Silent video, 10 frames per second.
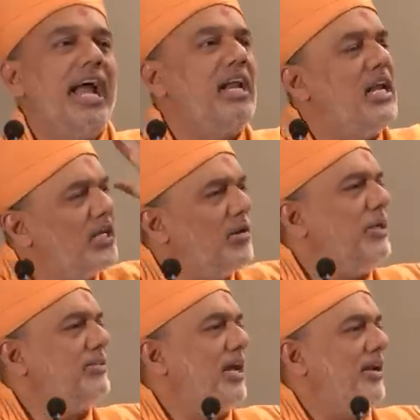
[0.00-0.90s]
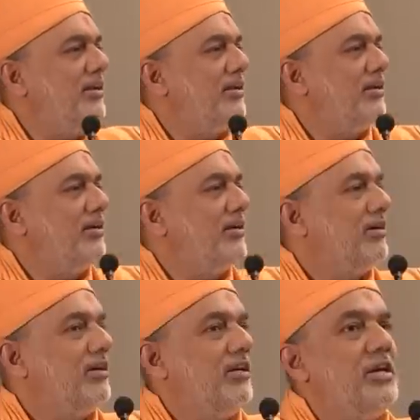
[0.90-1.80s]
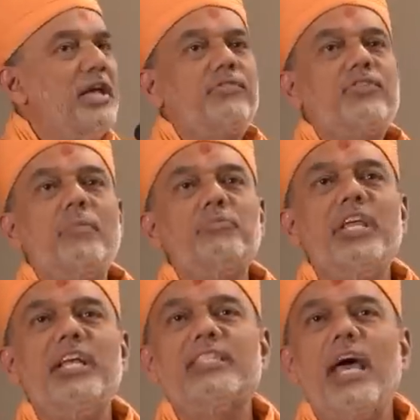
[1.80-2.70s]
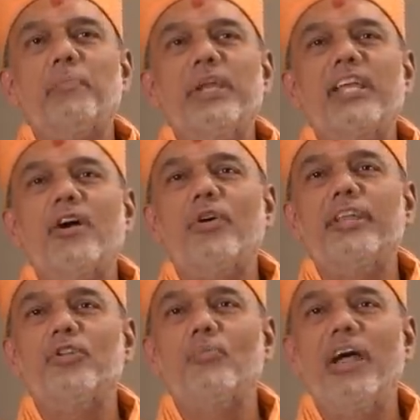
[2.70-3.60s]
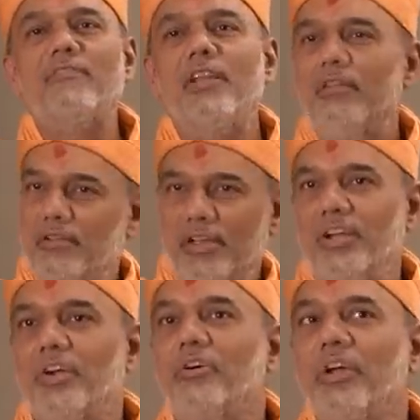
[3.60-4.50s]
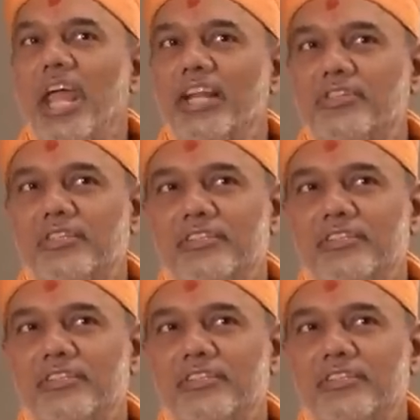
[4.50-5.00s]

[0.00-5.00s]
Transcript: And let Him decide. If something is happening according to my will, great.